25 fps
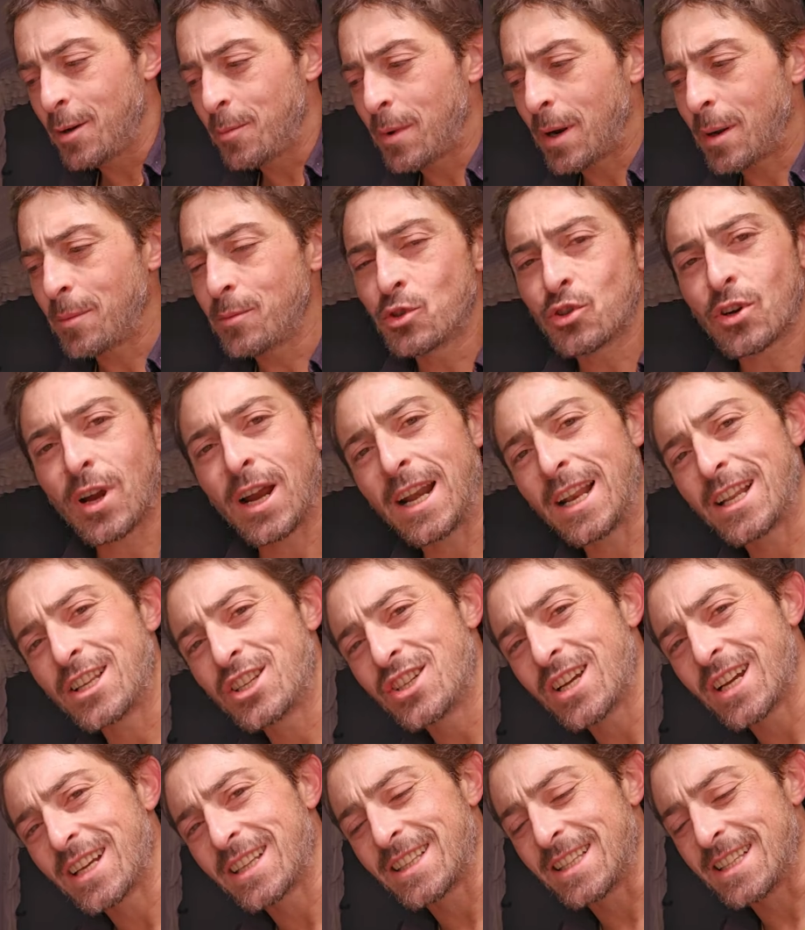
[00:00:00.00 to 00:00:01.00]
I'm trying to
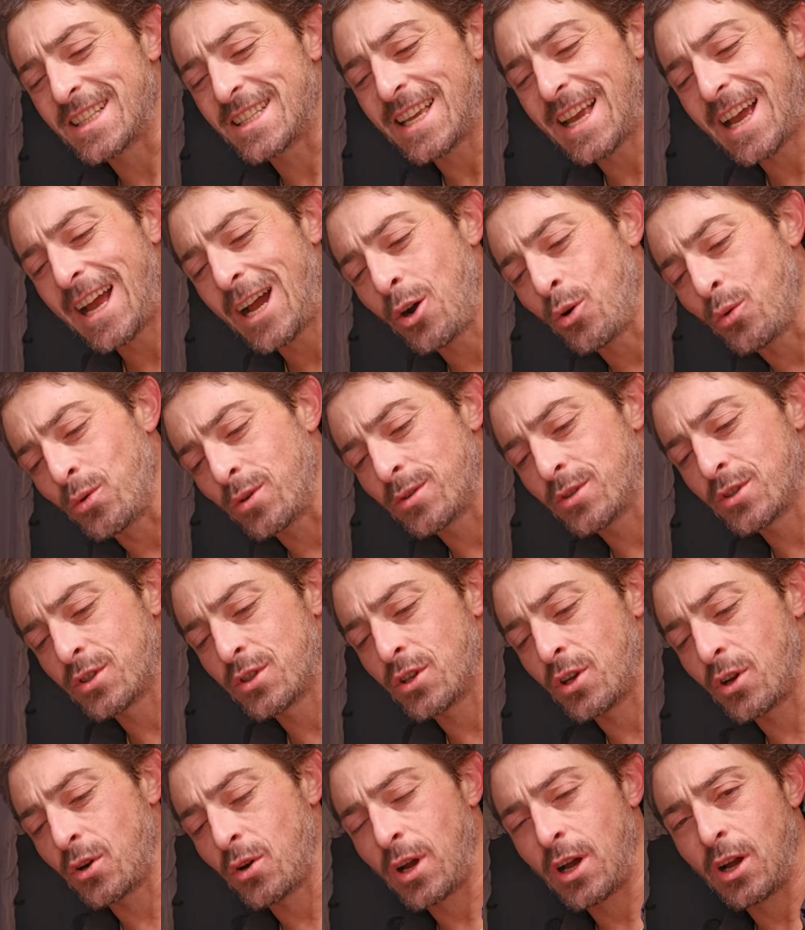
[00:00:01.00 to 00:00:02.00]
check this out,
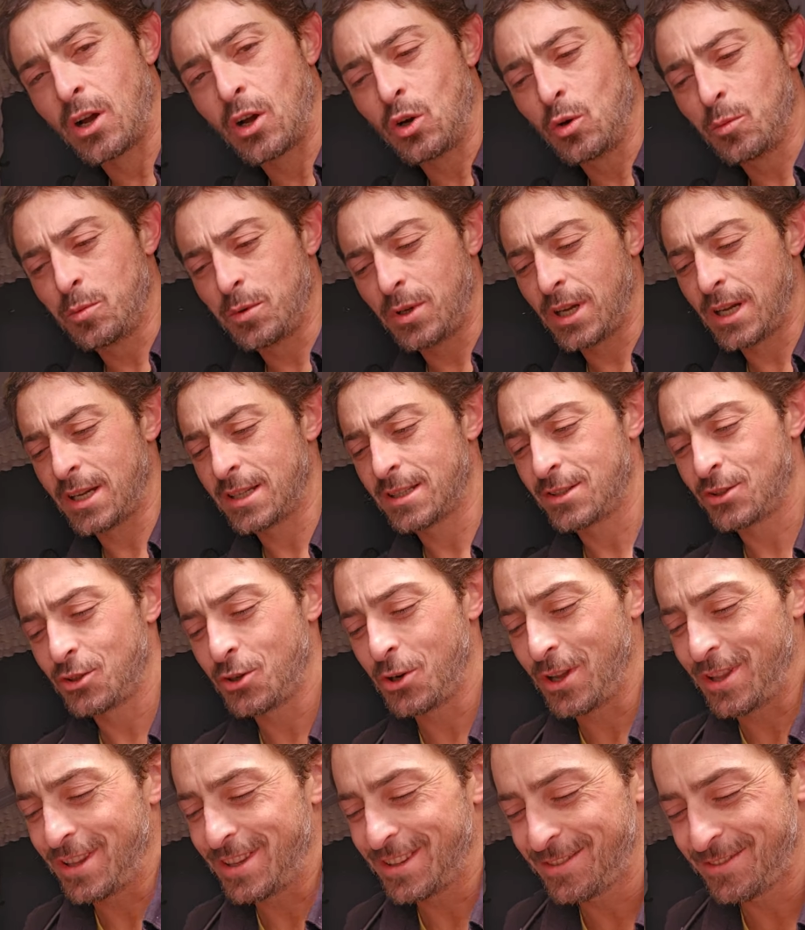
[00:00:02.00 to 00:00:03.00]
so I hope you guys
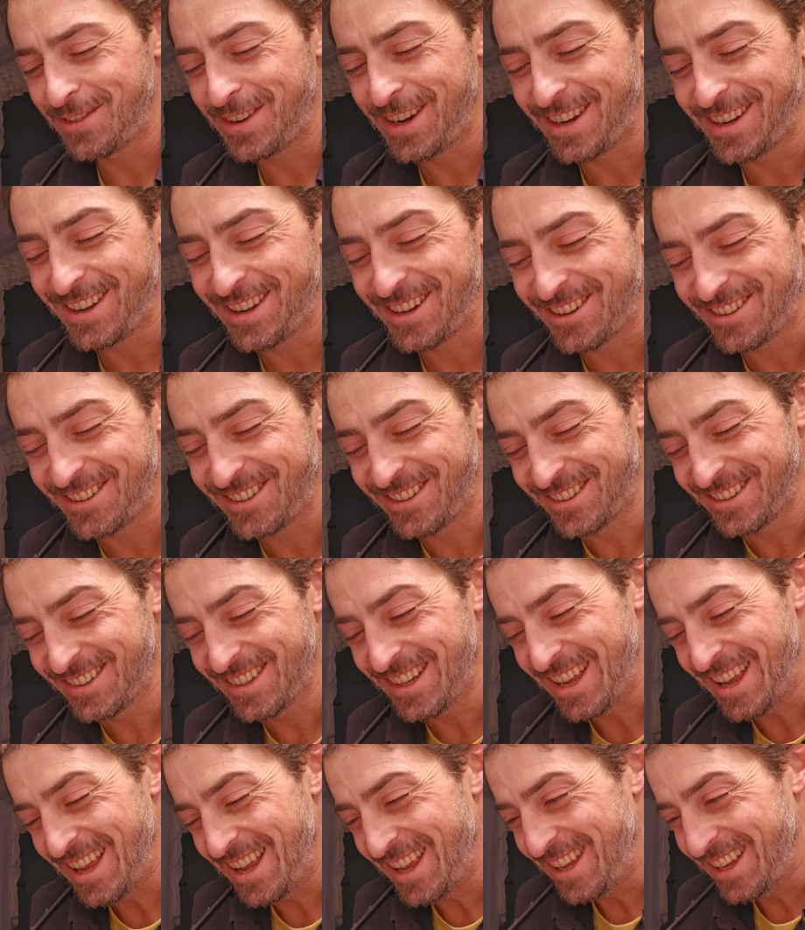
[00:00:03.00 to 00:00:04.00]
enjoy this video.
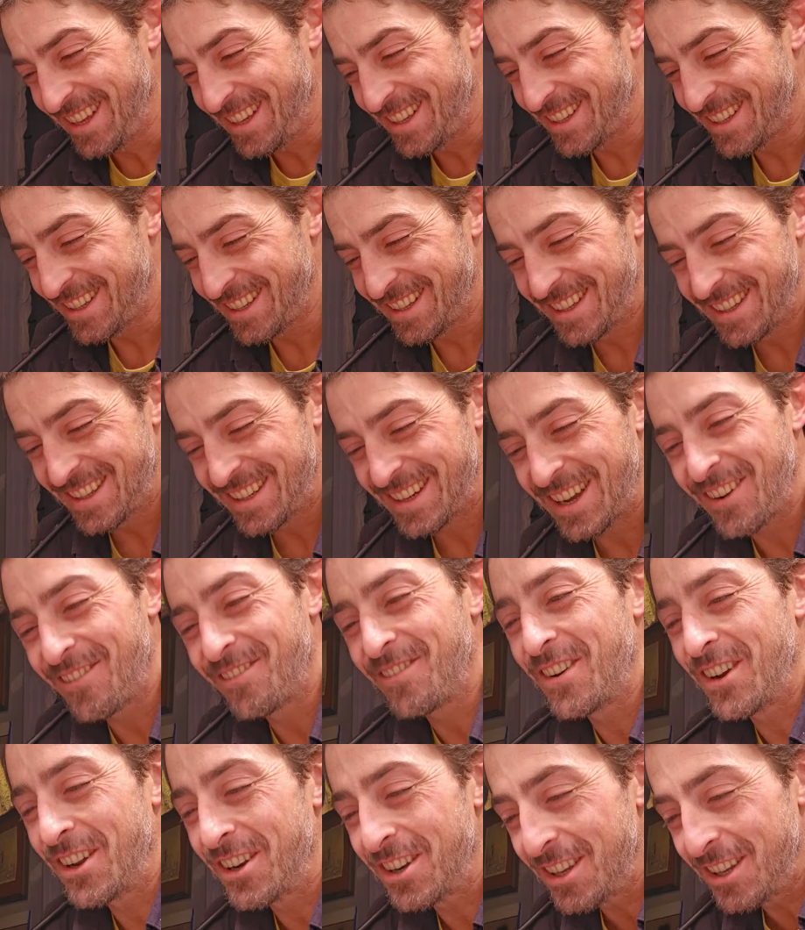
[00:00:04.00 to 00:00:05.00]
It's kind of
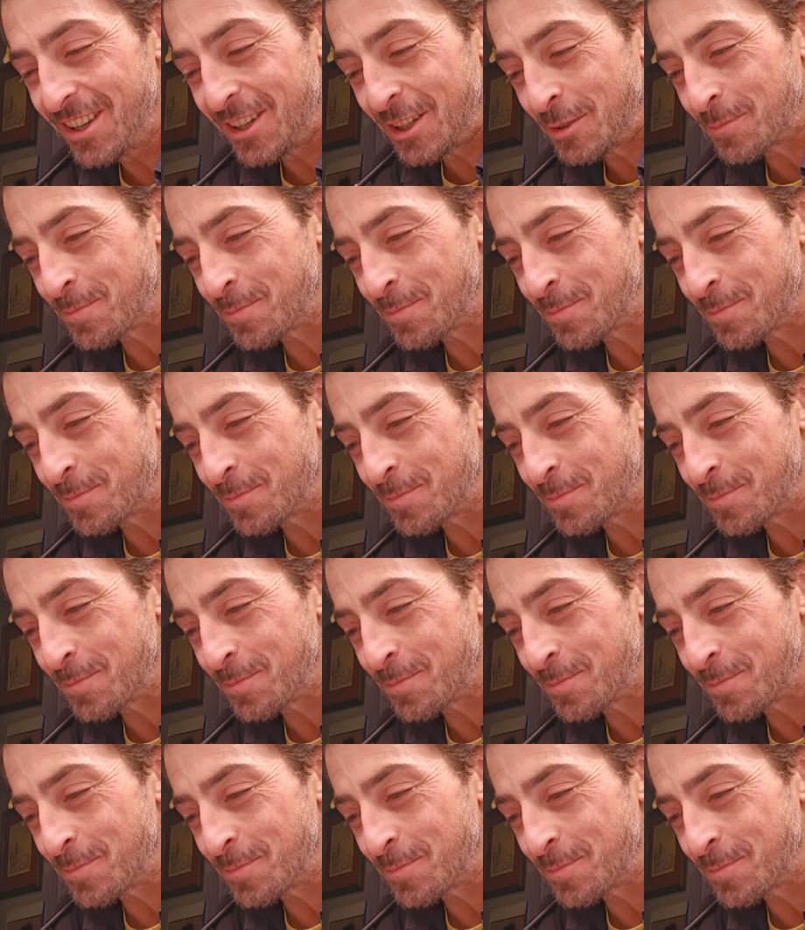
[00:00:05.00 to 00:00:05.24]
funny.